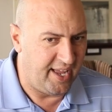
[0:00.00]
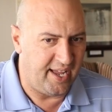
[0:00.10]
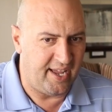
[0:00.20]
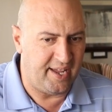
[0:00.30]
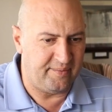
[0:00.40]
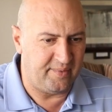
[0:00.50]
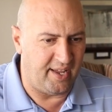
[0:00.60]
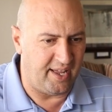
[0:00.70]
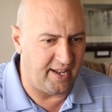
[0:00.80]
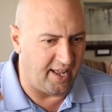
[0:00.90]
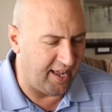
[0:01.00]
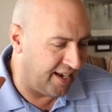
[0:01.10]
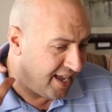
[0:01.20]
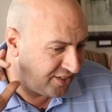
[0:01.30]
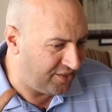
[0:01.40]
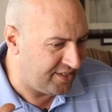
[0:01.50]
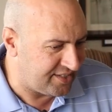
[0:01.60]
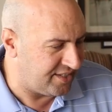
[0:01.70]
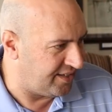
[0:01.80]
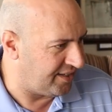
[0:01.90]
Um, and I like to
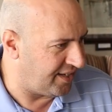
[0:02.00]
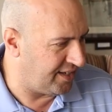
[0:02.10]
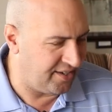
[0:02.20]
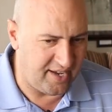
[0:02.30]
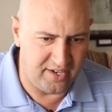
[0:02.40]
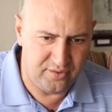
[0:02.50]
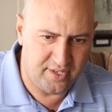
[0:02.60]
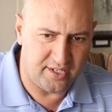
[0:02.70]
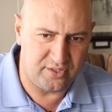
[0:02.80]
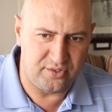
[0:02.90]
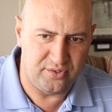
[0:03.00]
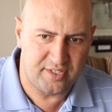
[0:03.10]
listen, and, and Andrew does too.